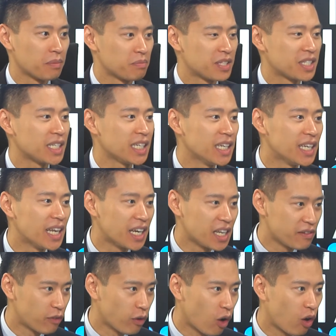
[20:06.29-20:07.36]
seed and
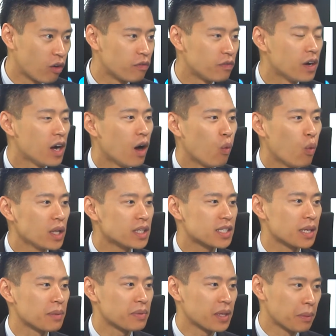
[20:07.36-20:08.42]
evolve, what's
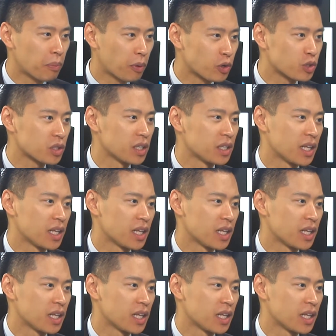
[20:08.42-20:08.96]
something personally